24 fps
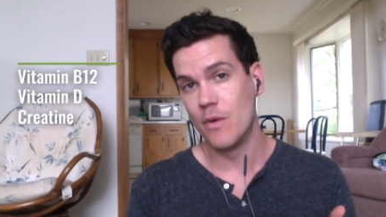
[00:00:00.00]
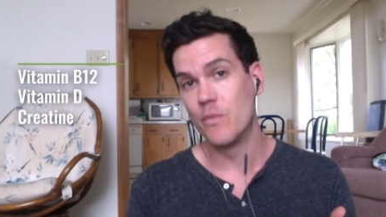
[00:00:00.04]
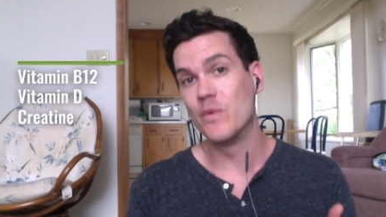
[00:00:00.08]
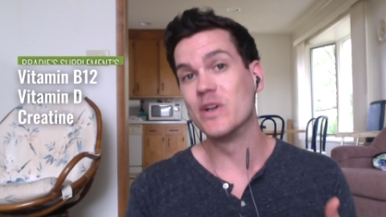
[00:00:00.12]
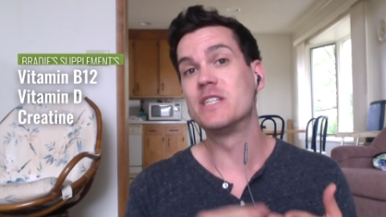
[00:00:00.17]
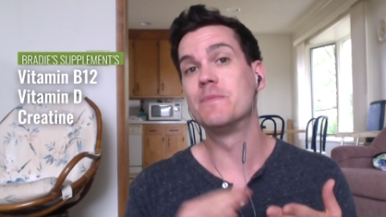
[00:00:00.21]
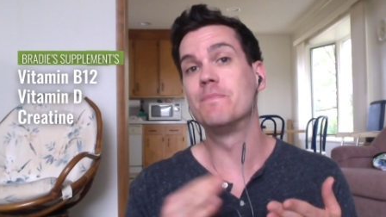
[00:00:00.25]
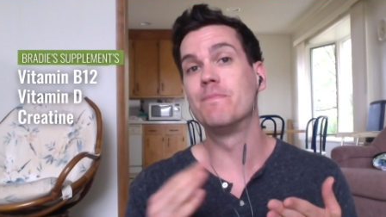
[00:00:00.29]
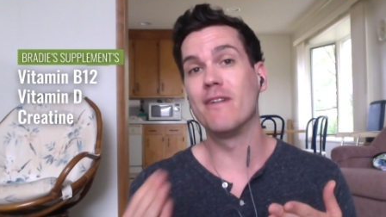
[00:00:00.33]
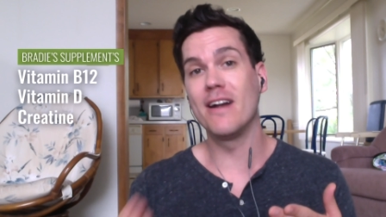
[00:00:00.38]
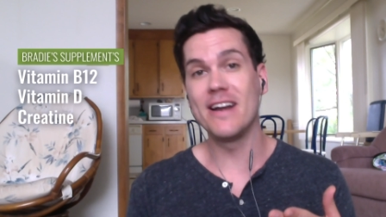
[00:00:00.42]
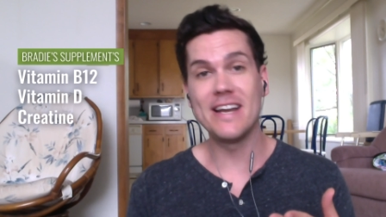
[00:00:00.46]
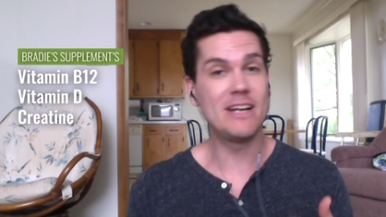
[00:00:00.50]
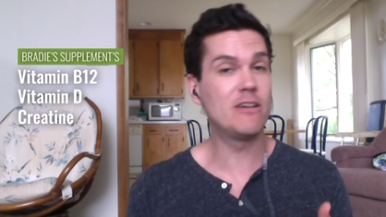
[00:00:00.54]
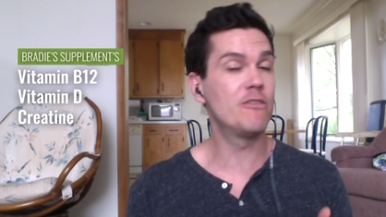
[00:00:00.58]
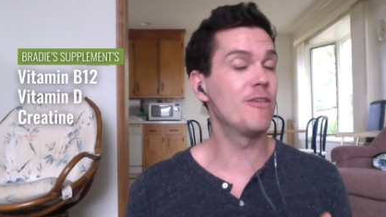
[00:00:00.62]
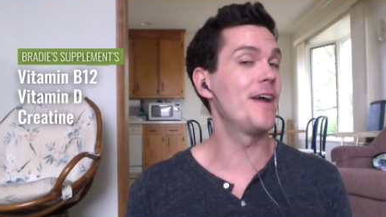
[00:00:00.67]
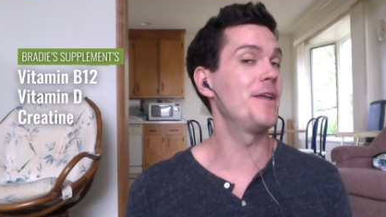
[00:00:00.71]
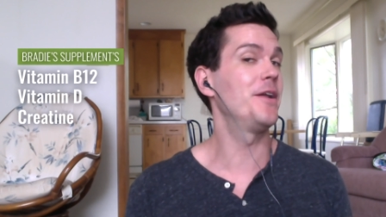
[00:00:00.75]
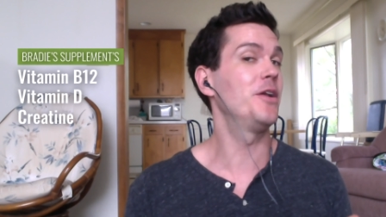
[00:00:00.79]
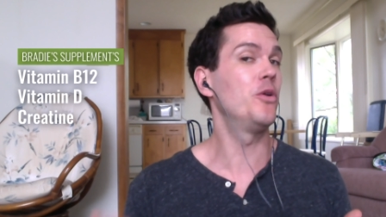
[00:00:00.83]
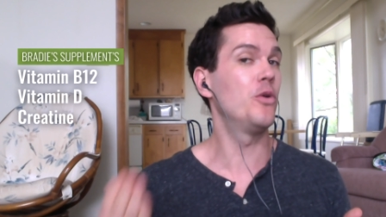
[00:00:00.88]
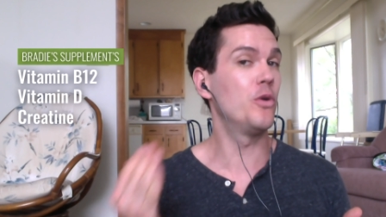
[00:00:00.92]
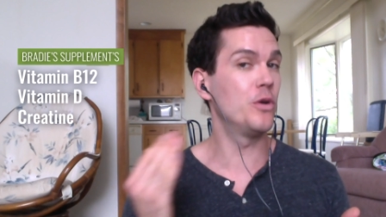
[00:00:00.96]
which Bradie
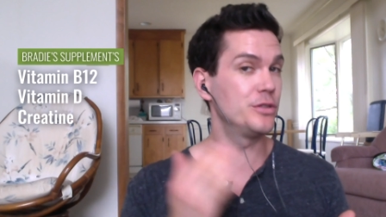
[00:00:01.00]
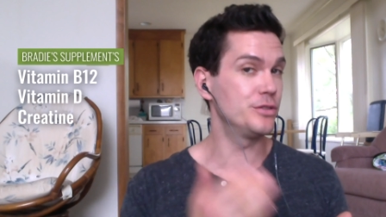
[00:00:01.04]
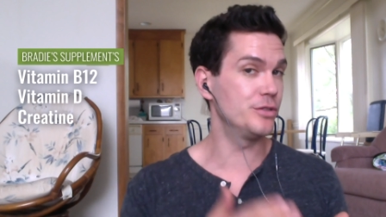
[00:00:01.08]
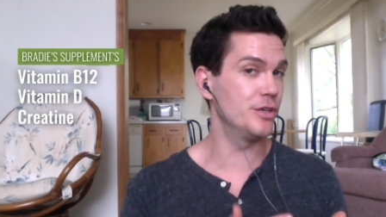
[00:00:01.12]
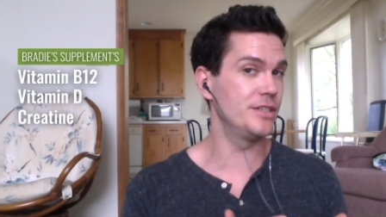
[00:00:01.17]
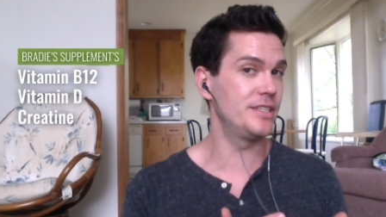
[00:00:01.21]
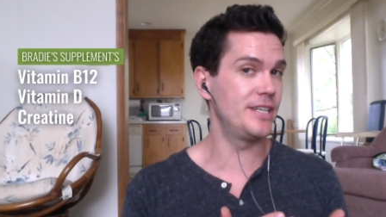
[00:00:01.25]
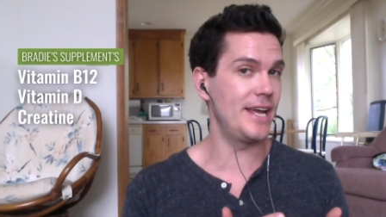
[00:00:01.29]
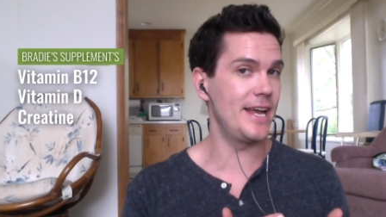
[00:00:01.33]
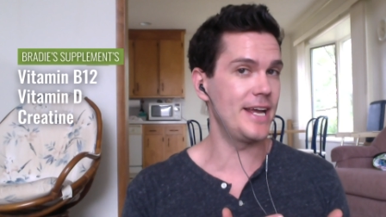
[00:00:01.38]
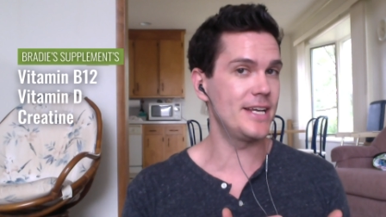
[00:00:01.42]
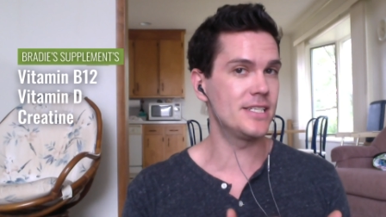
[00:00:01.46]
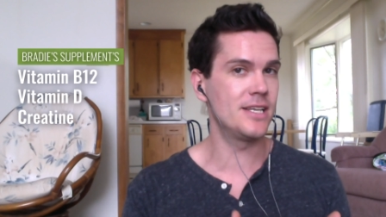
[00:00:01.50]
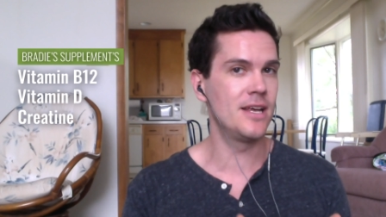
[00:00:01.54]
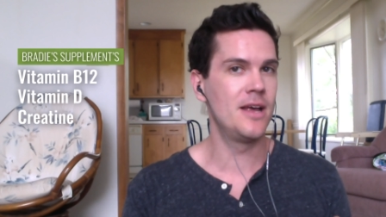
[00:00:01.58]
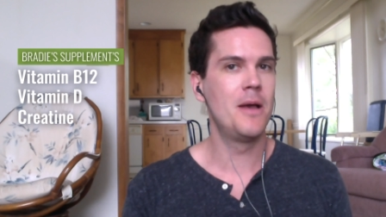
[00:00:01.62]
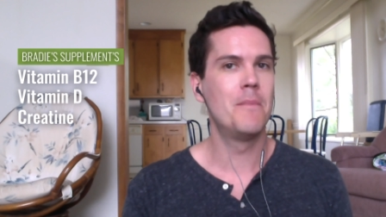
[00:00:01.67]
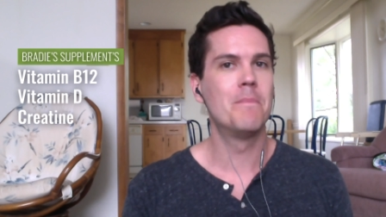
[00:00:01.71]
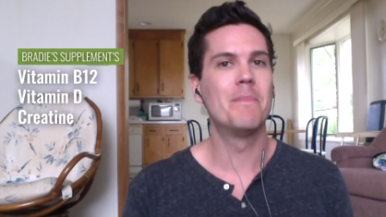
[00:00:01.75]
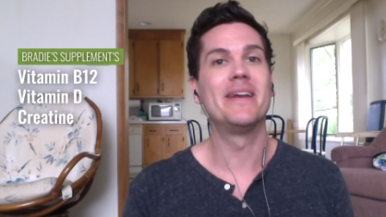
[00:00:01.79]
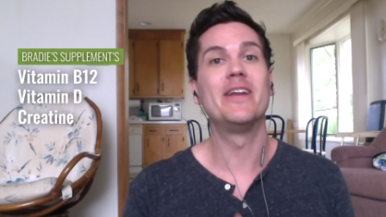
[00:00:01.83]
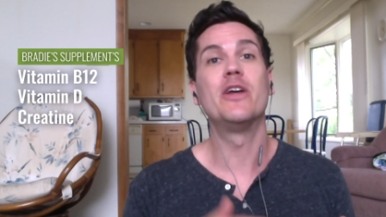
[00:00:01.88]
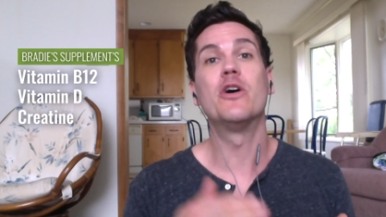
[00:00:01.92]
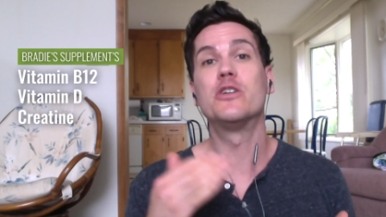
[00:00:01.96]
Crandall also takes,
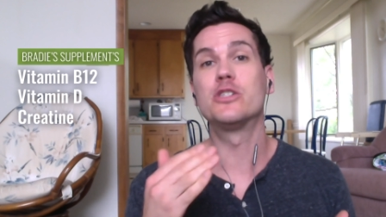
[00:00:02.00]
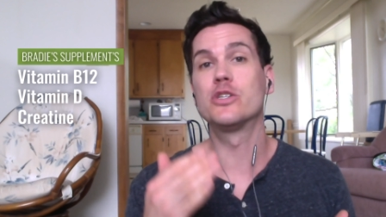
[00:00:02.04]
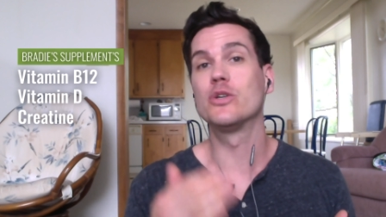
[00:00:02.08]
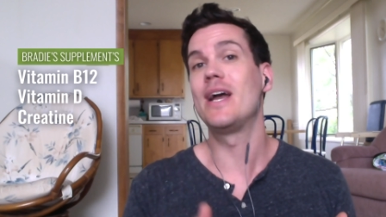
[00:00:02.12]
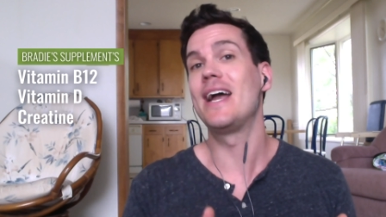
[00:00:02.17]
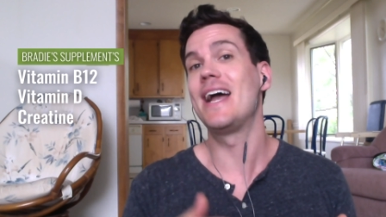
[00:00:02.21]
but he also